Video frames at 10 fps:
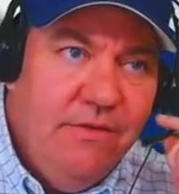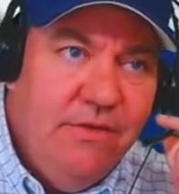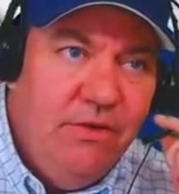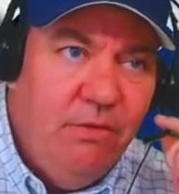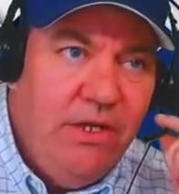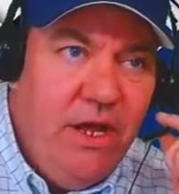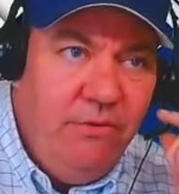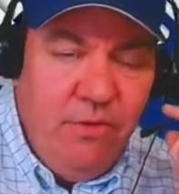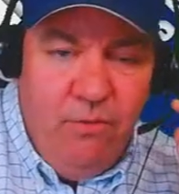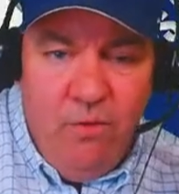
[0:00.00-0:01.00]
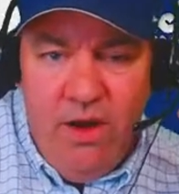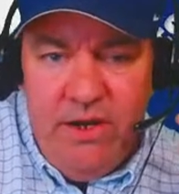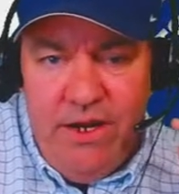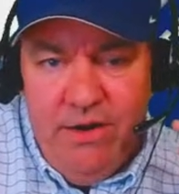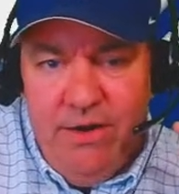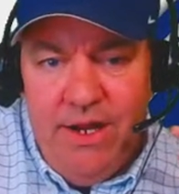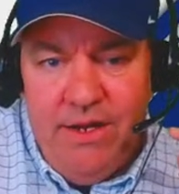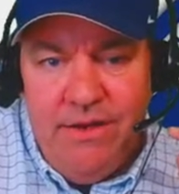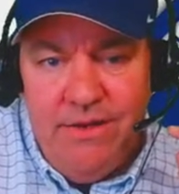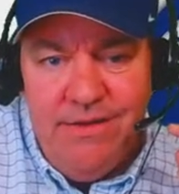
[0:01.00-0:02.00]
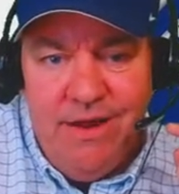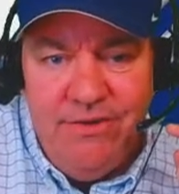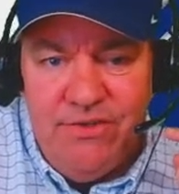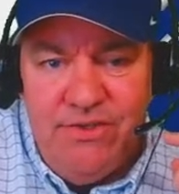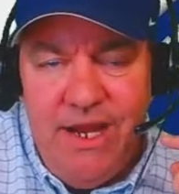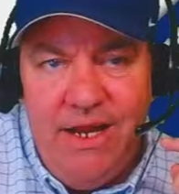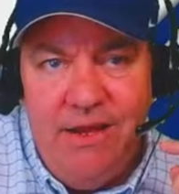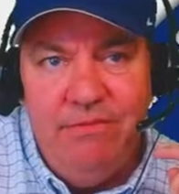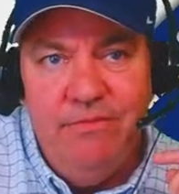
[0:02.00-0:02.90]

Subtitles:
So we're done with one here in Dodger Stadium.